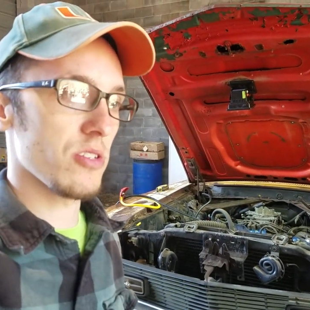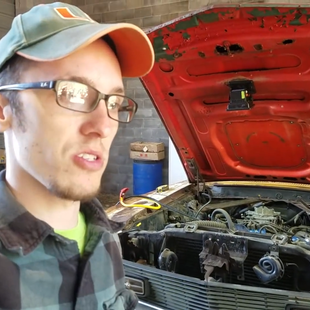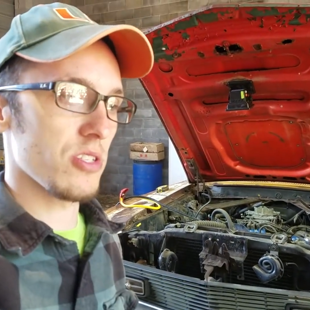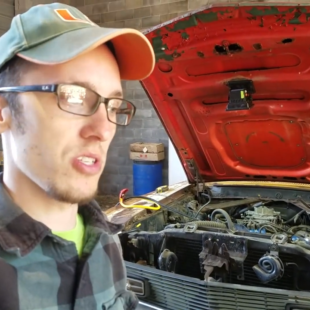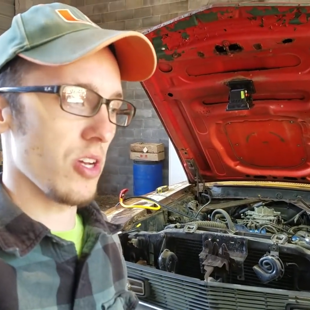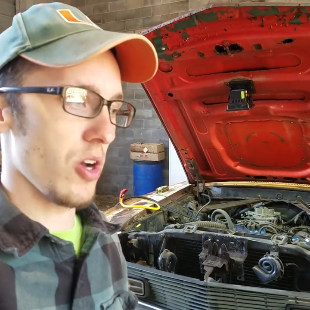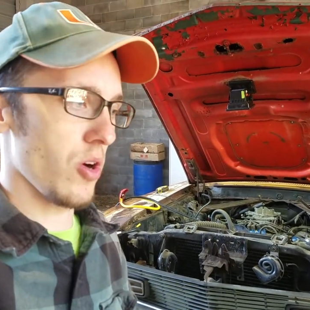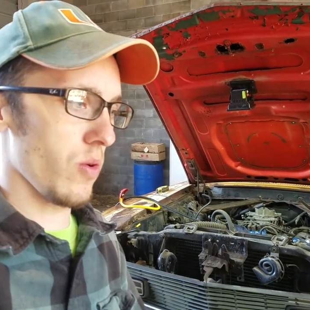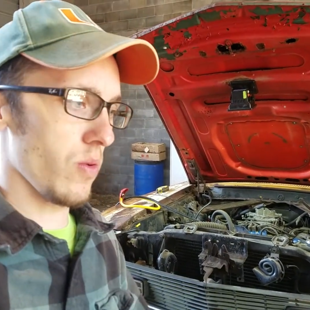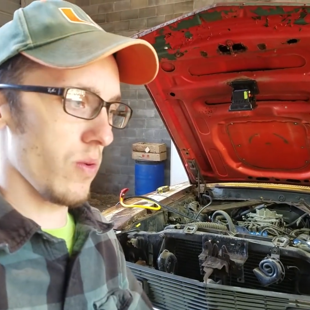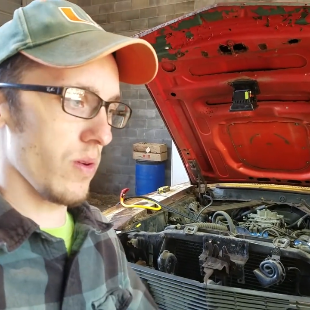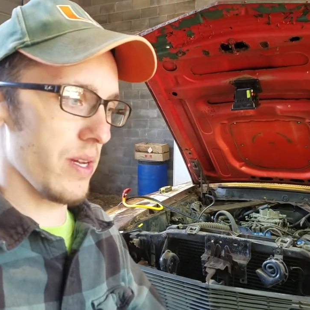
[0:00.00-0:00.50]

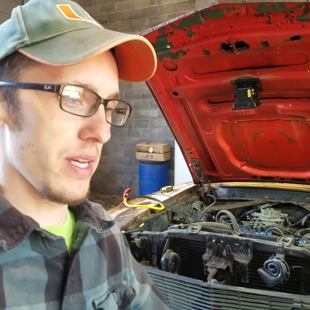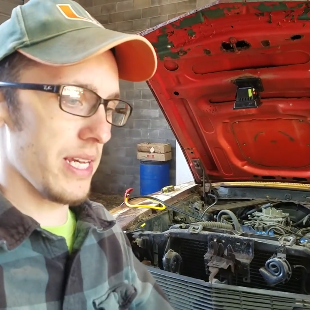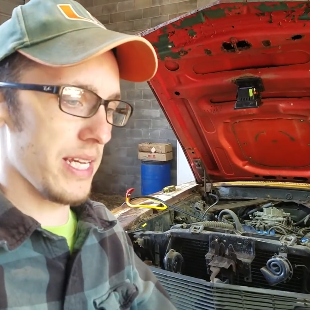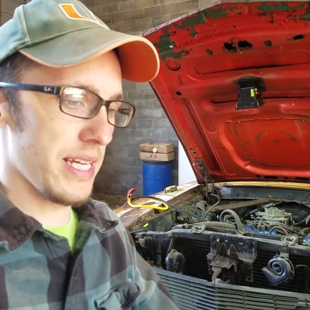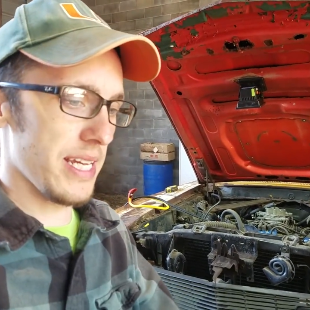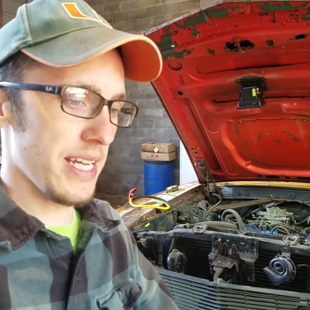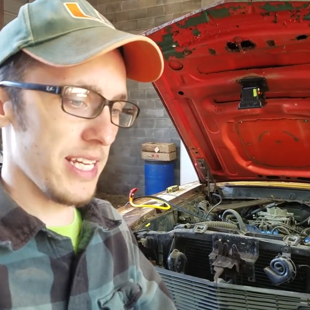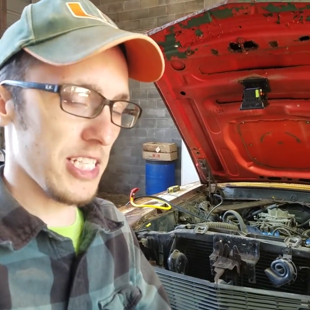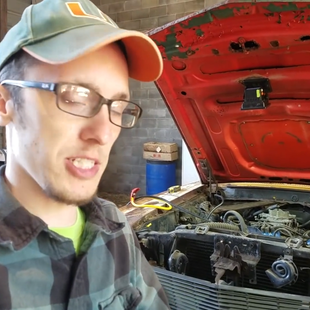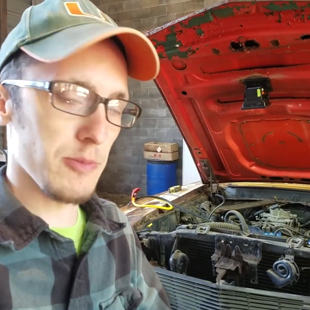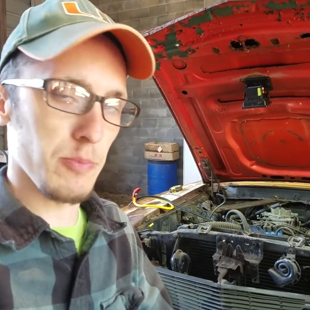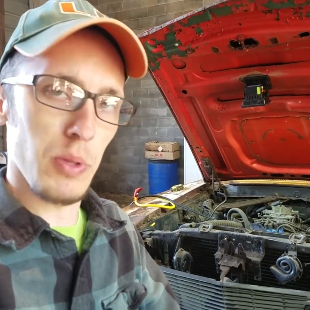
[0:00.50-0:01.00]
so
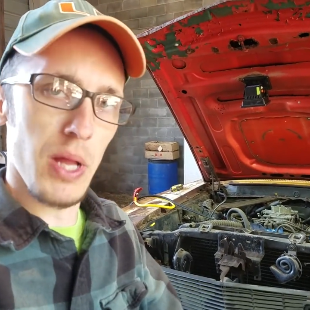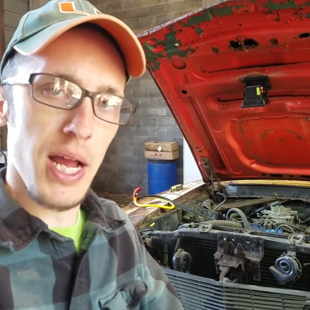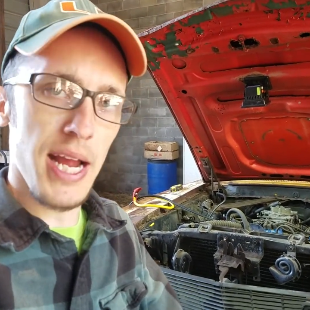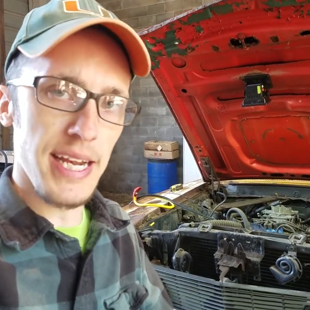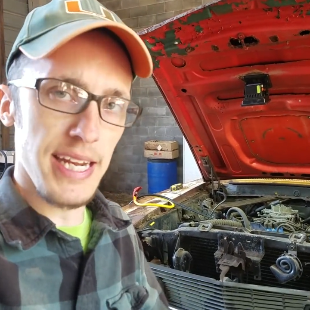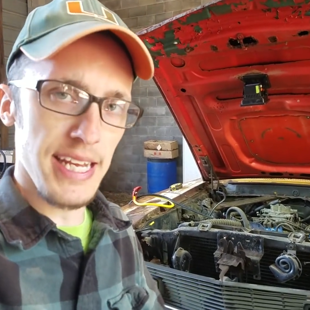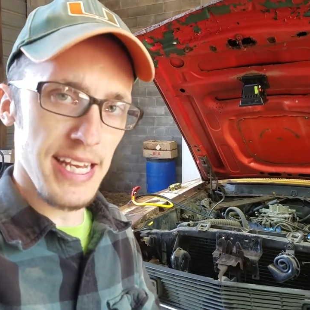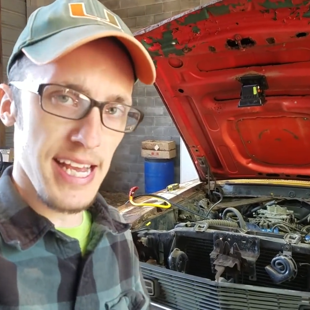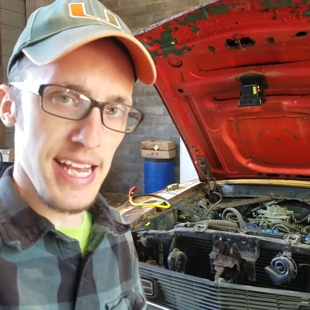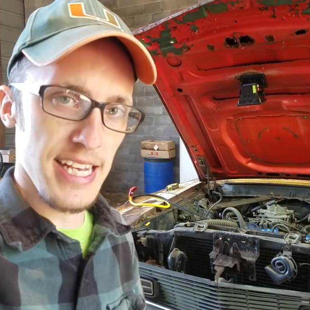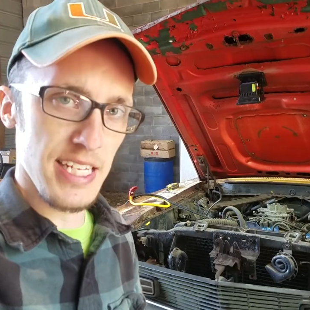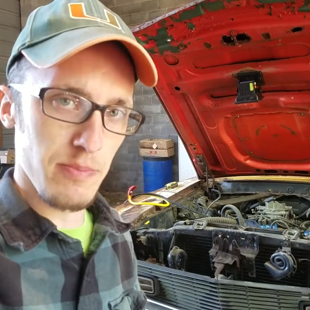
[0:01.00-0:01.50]
explain
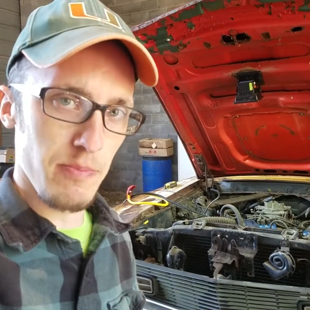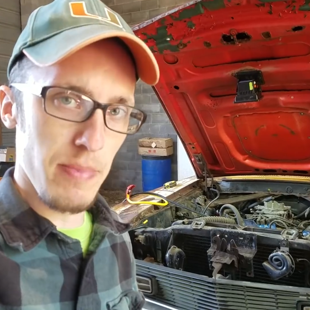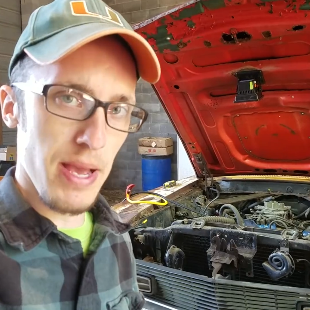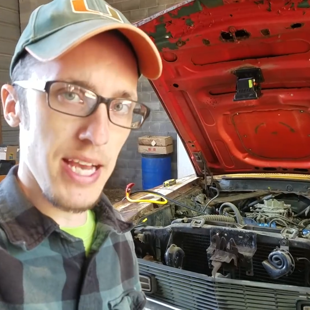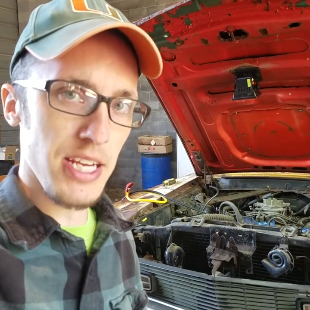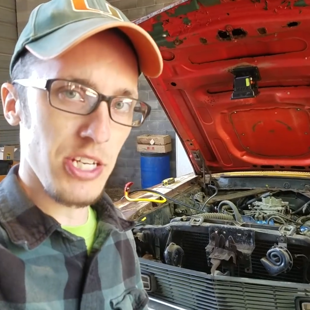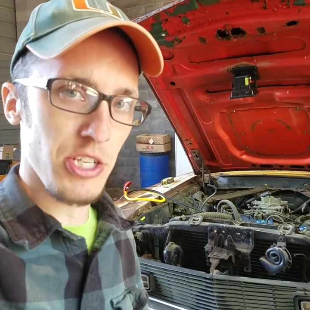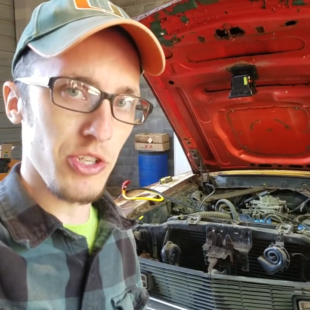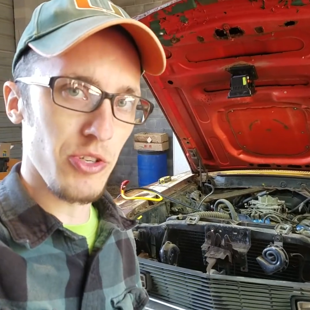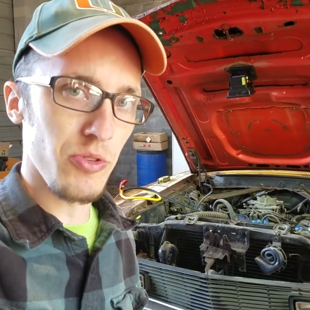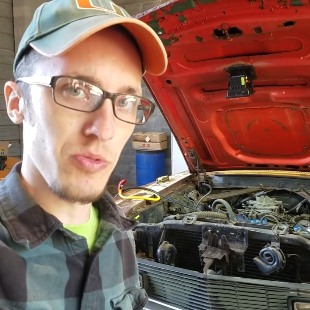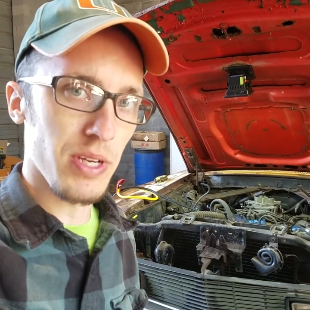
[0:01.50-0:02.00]
it as
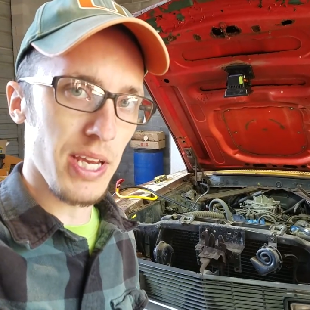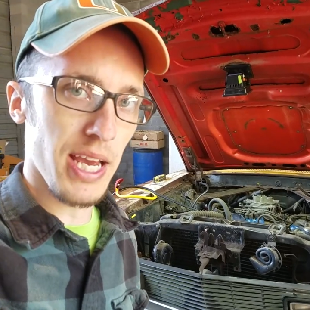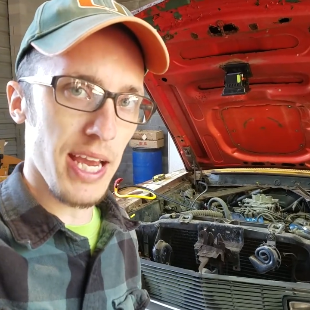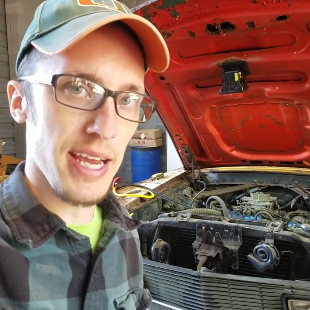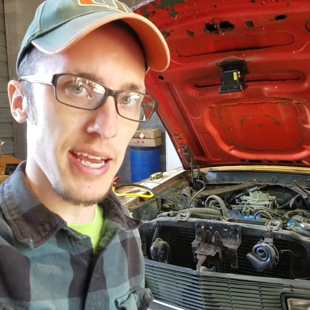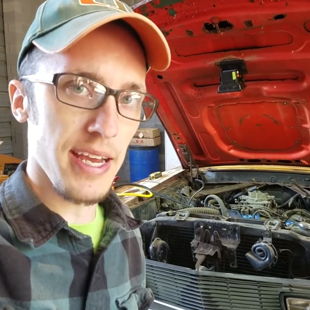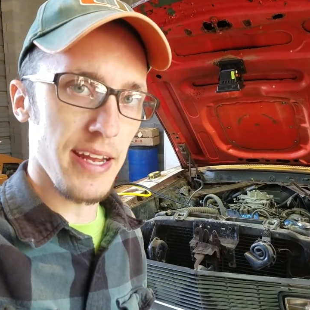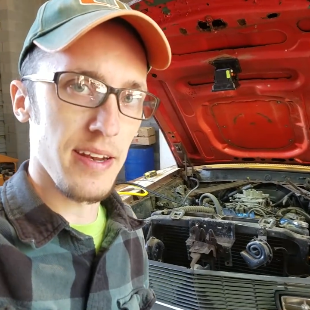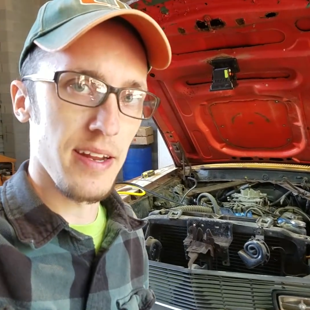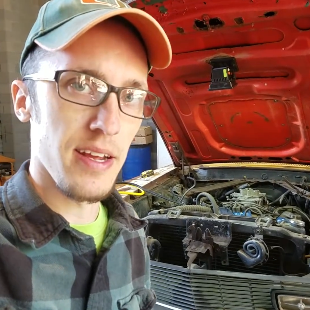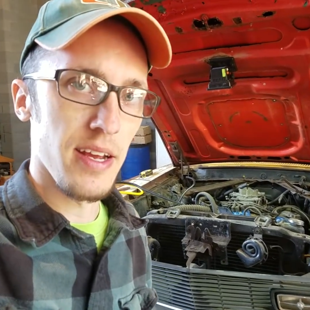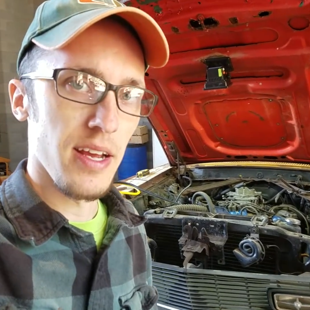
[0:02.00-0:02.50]
best you
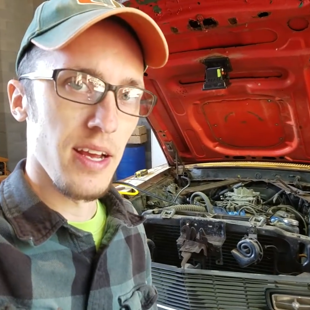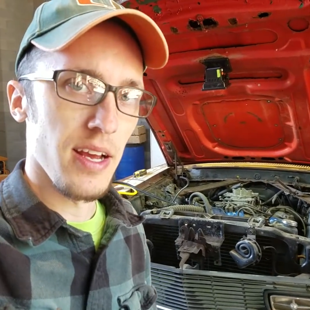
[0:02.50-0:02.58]
can.